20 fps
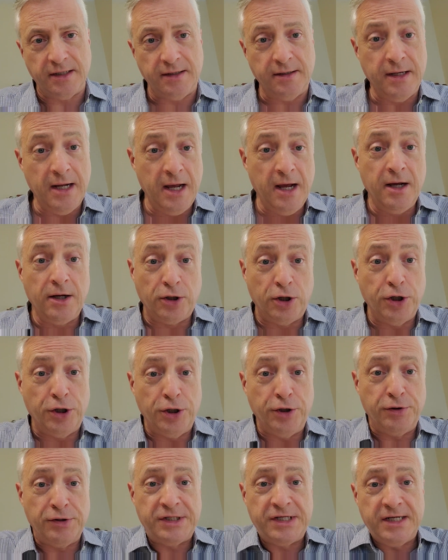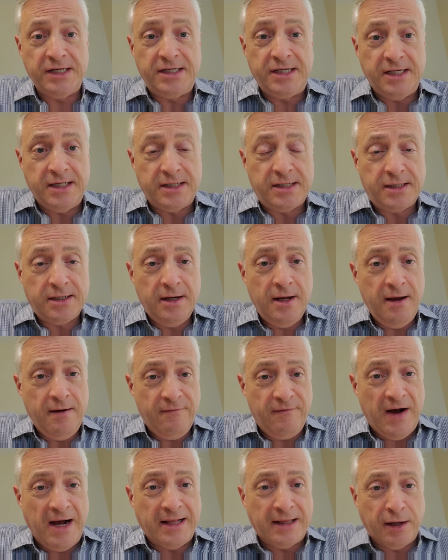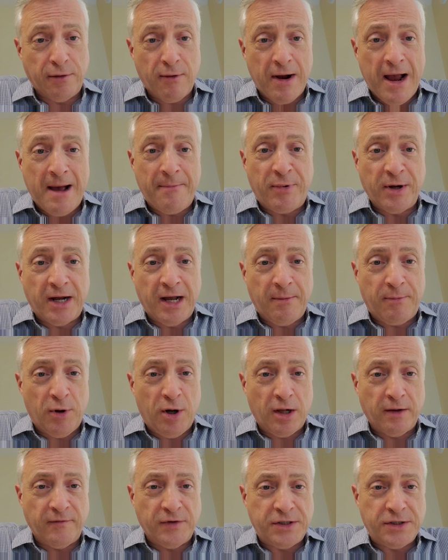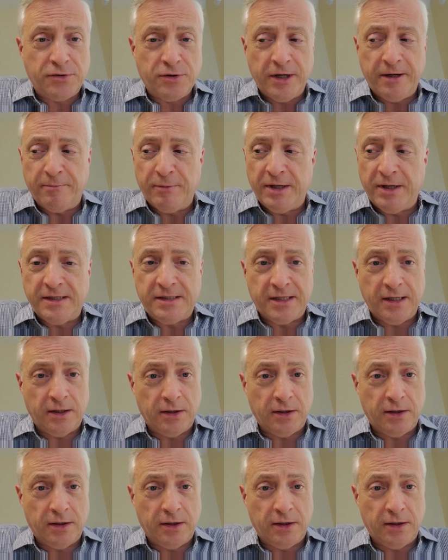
And good news is he's finally wrapping up all of his treatments,